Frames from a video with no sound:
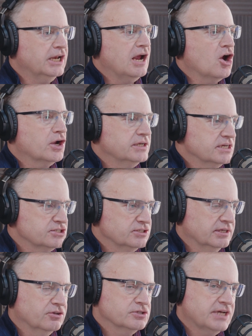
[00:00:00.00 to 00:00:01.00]
look at air
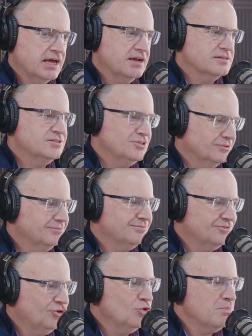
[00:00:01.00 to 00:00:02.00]
conditioning, there's kind of
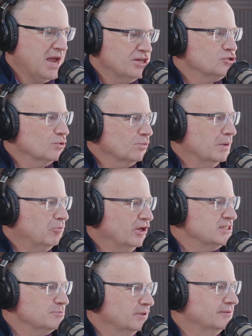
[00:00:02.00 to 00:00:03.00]
two major
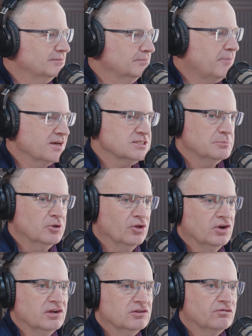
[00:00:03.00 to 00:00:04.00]
replacement
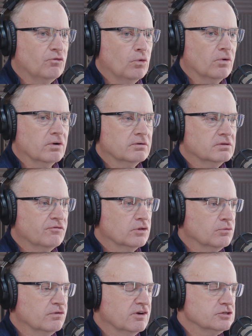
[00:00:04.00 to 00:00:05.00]
possibilities for
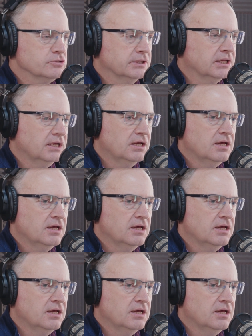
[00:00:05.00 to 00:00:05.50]
the refrigerant.